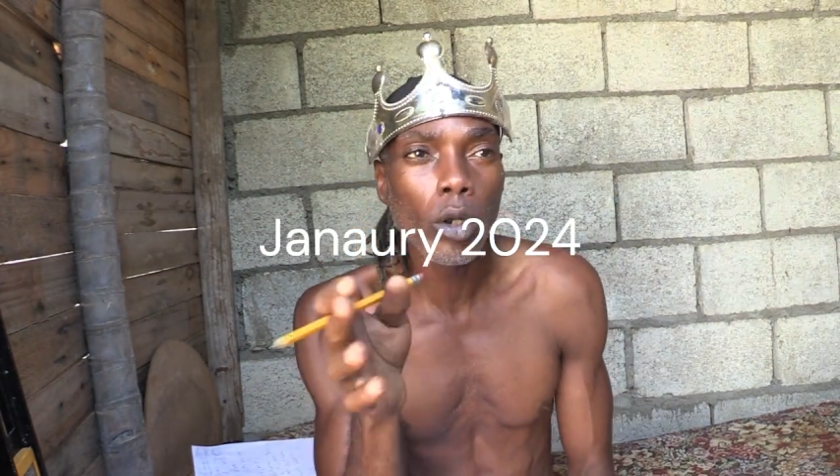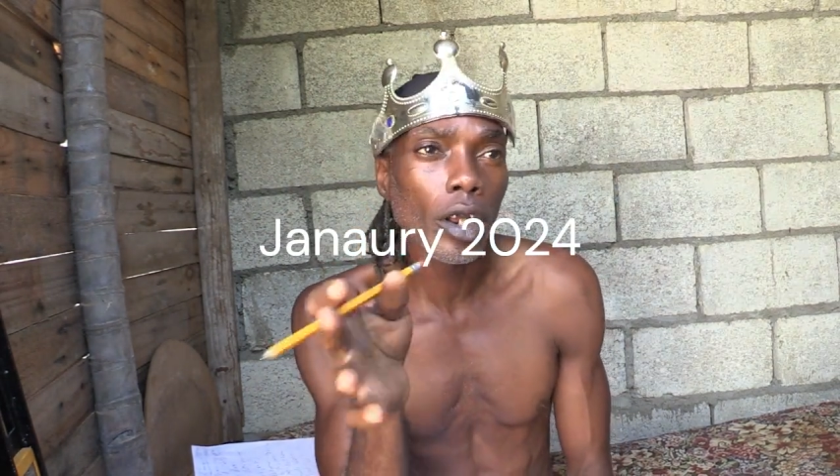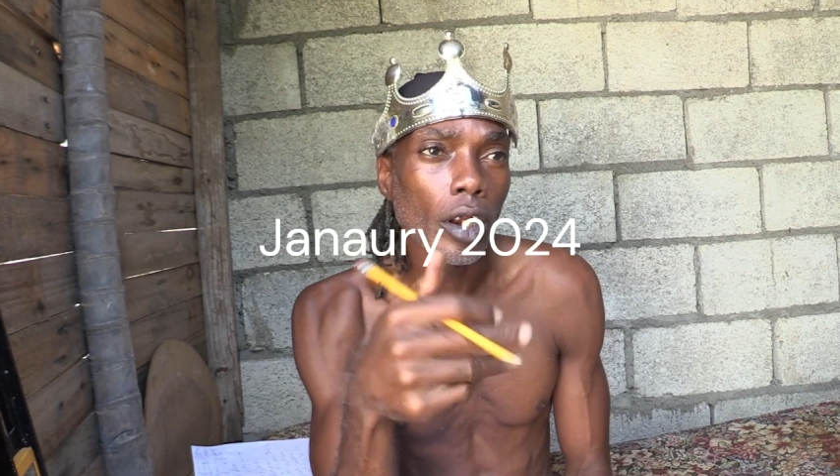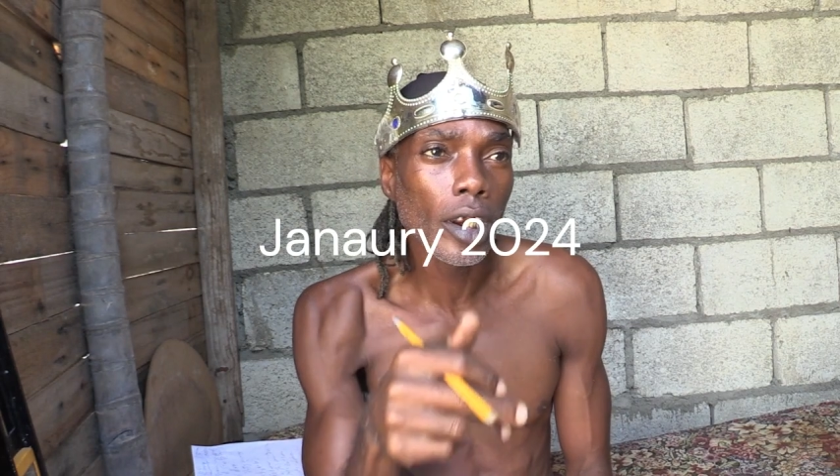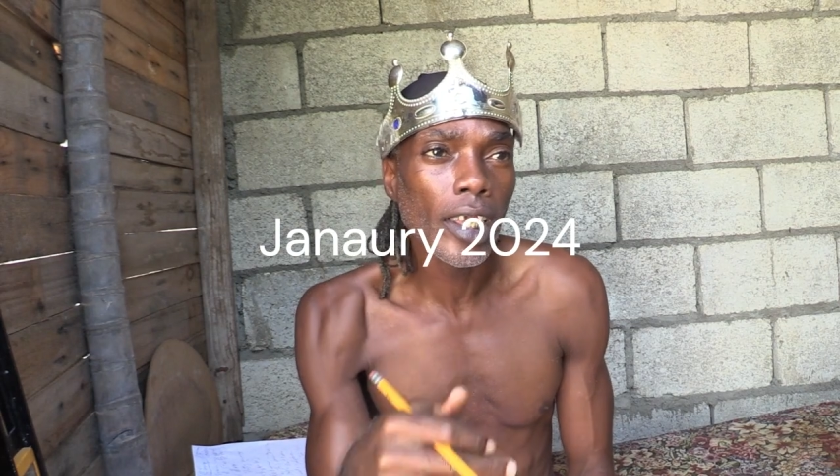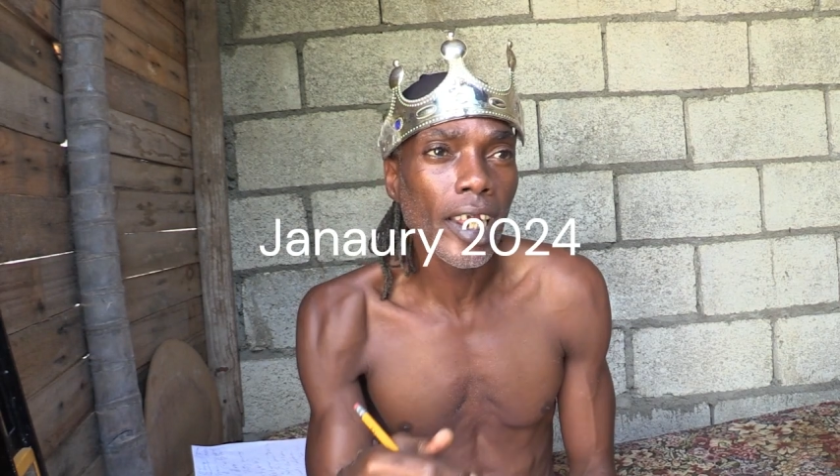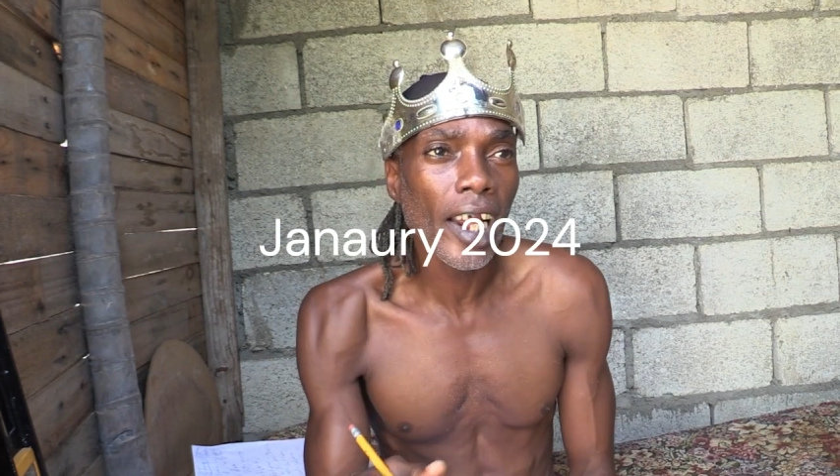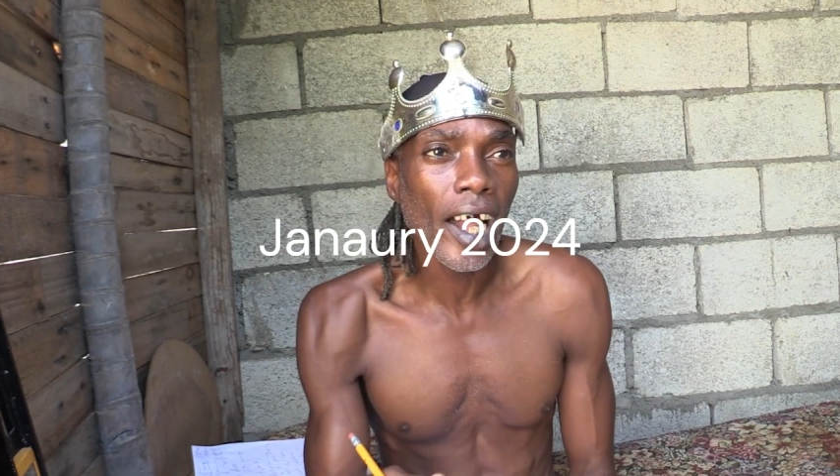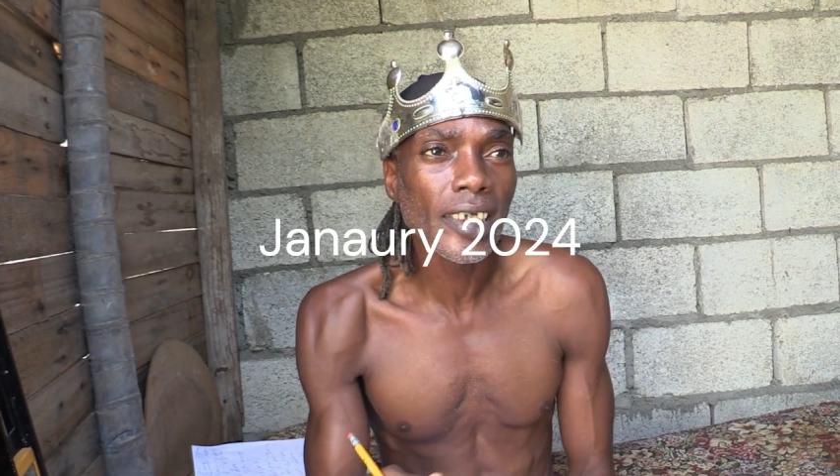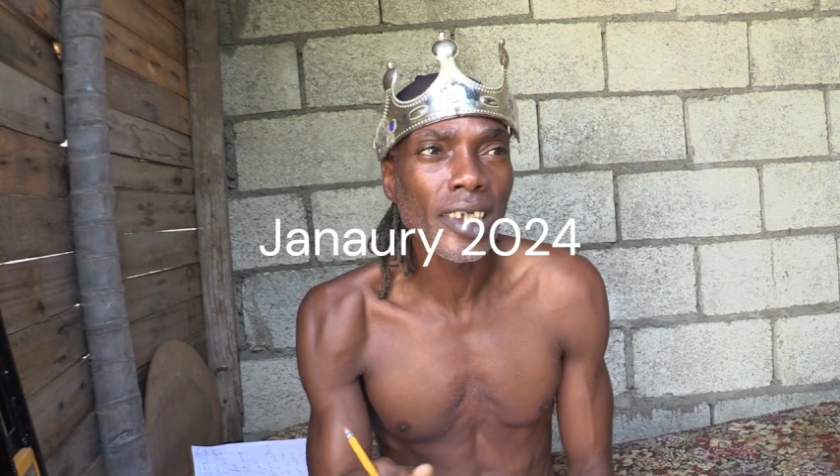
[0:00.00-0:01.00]
late
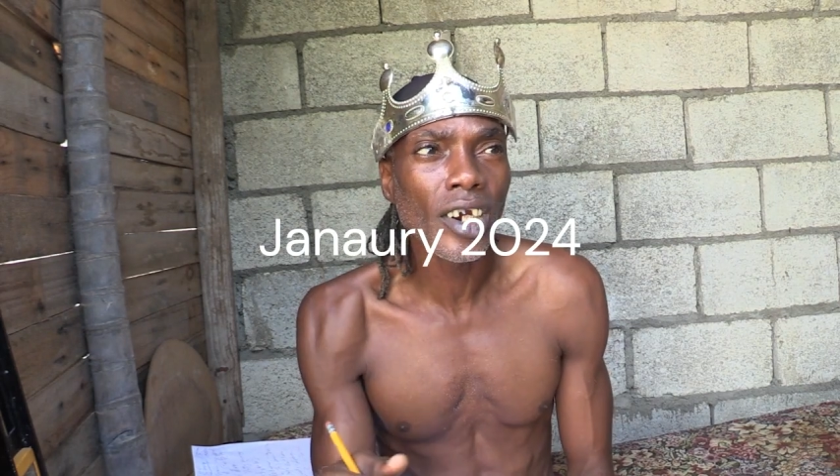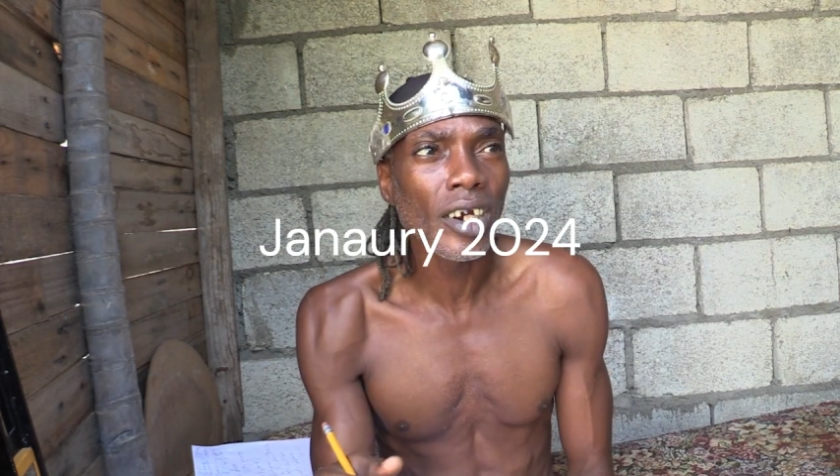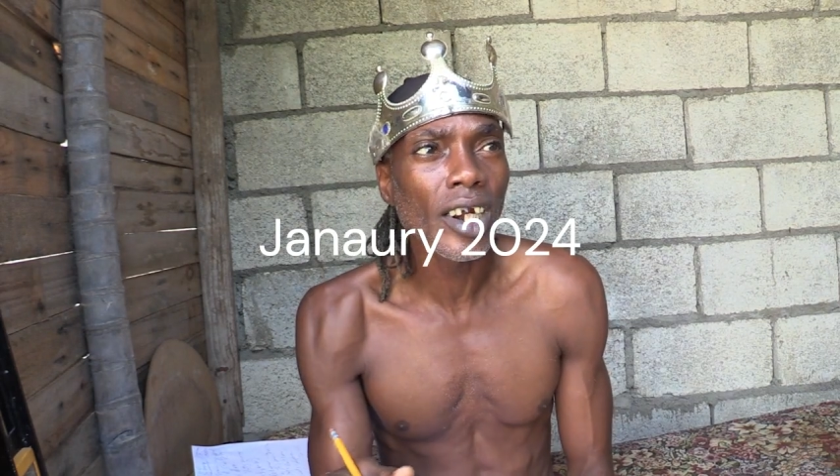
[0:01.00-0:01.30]
last year,